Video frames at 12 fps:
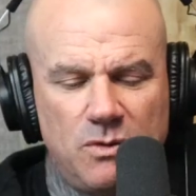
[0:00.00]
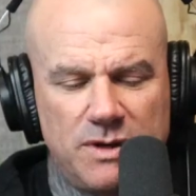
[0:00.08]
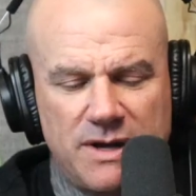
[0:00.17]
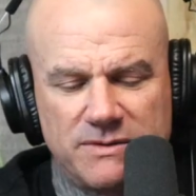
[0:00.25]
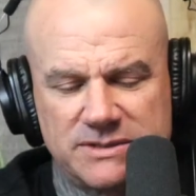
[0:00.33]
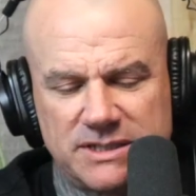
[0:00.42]
when
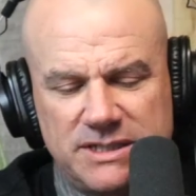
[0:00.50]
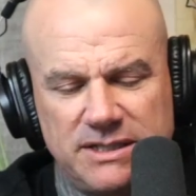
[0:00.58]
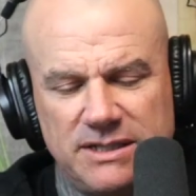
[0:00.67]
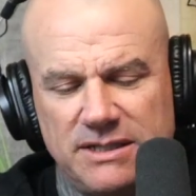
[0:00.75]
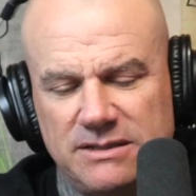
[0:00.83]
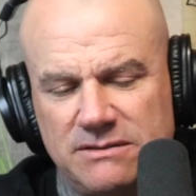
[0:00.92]
I was a
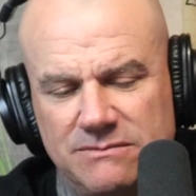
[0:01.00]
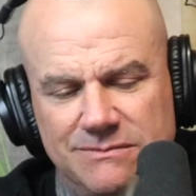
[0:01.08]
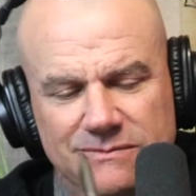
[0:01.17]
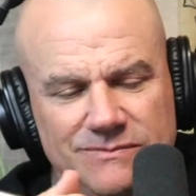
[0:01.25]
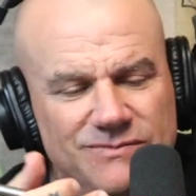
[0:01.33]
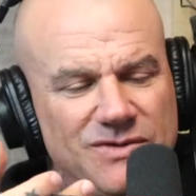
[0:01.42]
kid,
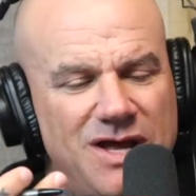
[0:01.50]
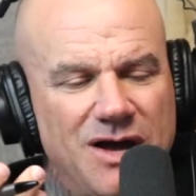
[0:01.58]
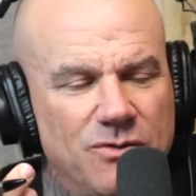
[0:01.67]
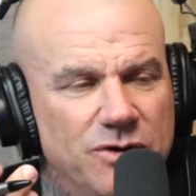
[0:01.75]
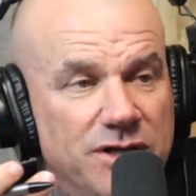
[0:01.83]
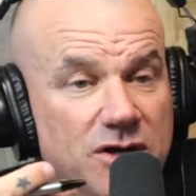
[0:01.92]

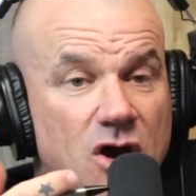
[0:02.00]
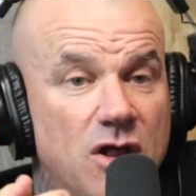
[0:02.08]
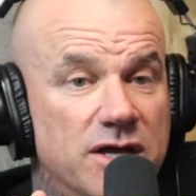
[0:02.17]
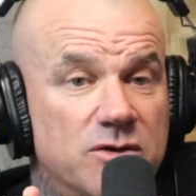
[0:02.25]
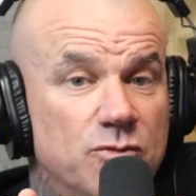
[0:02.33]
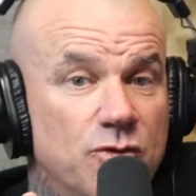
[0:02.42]
not really. All
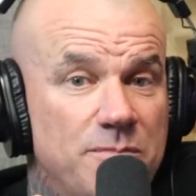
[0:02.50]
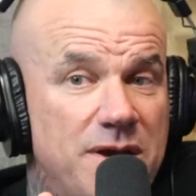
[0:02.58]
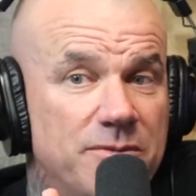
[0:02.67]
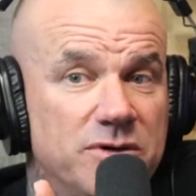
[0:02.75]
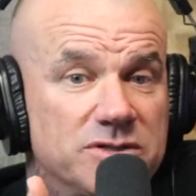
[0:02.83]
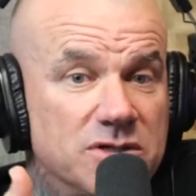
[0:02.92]
I can
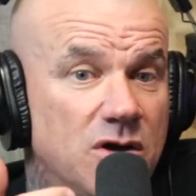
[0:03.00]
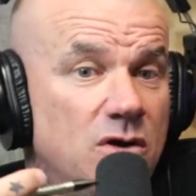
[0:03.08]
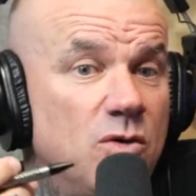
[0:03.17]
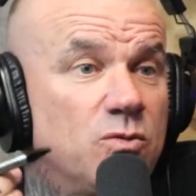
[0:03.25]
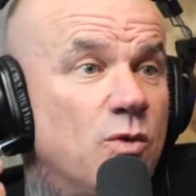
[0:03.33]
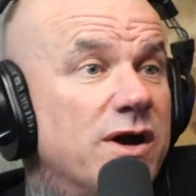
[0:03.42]
remember is,
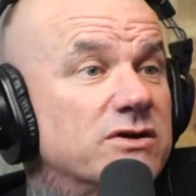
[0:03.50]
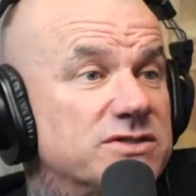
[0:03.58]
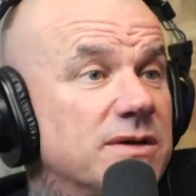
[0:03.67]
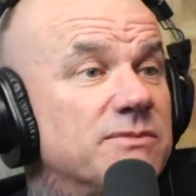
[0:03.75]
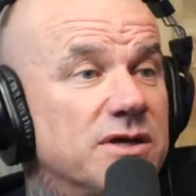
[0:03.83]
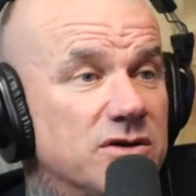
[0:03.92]
oh, wear
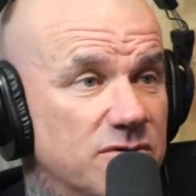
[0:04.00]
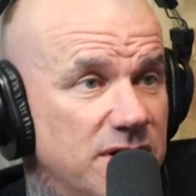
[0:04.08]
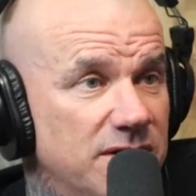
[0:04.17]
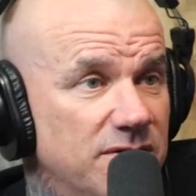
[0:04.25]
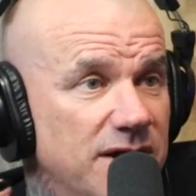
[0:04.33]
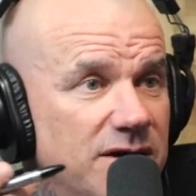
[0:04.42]
something
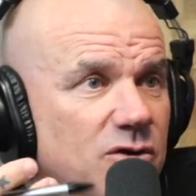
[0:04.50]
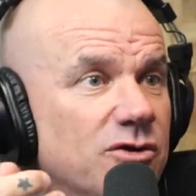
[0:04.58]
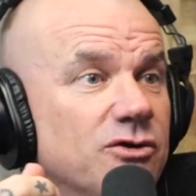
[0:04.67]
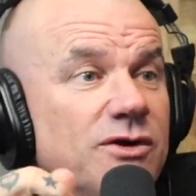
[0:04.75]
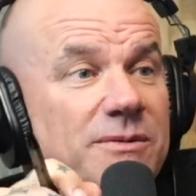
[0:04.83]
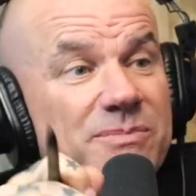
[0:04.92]
green, right? Or
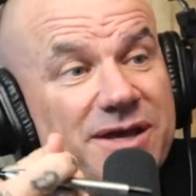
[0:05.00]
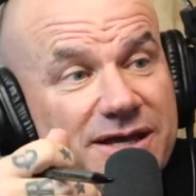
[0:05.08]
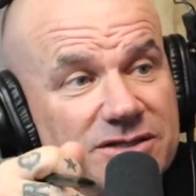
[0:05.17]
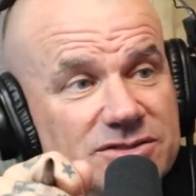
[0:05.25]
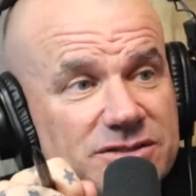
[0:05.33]
you get pinched.